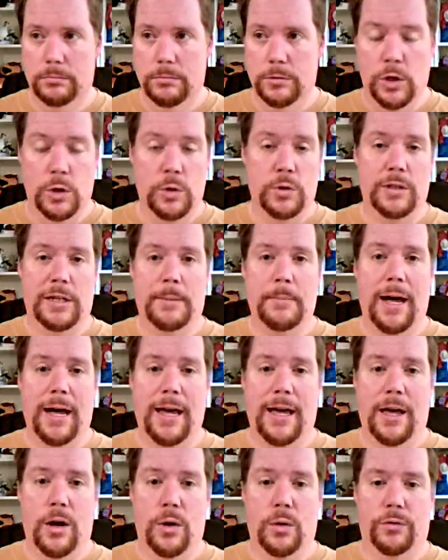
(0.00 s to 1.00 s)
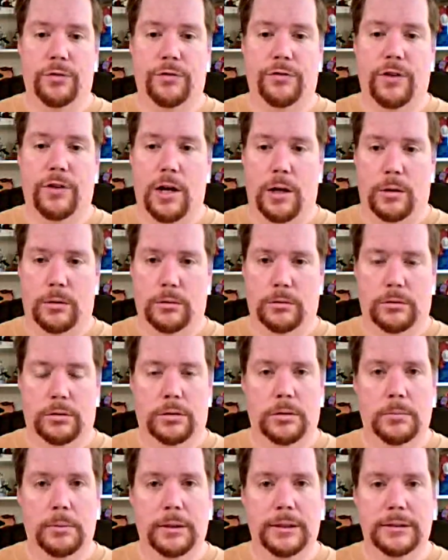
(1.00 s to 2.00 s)
usually my own
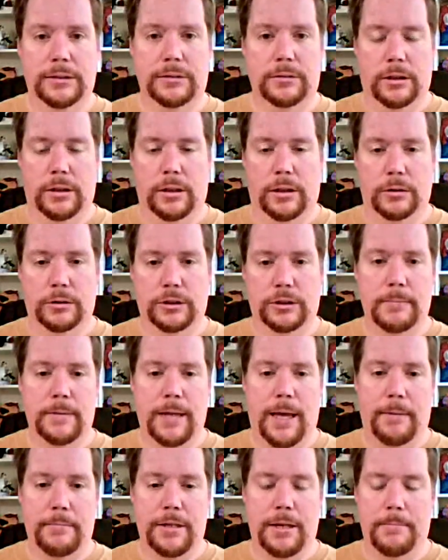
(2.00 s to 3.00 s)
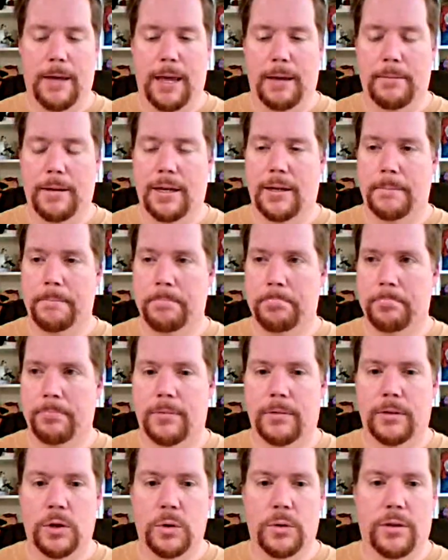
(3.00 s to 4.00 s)
fault, but sometimes it may be
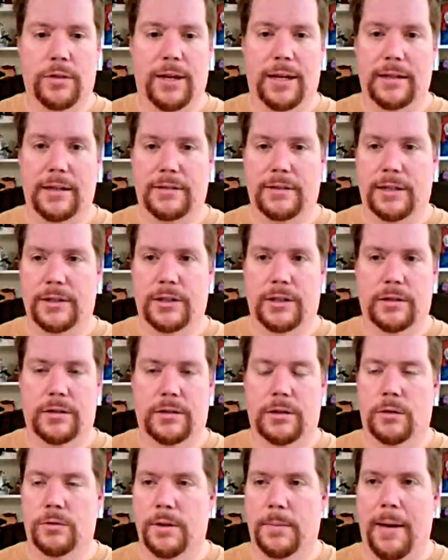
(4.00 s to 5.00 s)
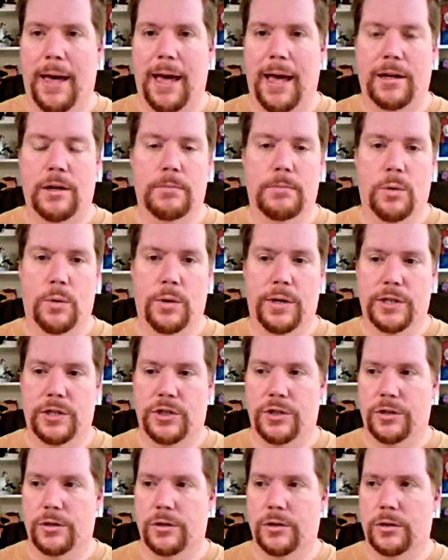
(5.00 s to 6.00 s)
due to things such as tobacco
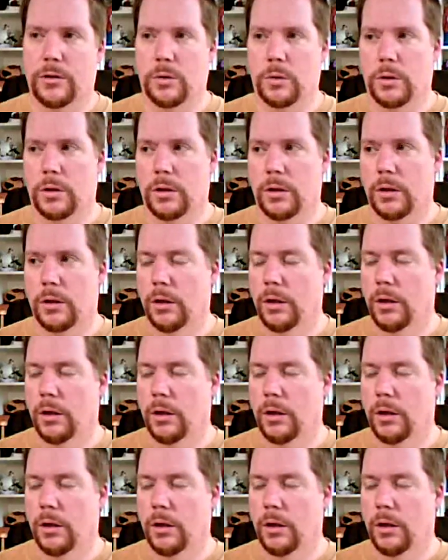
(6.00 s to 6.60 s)
moisture or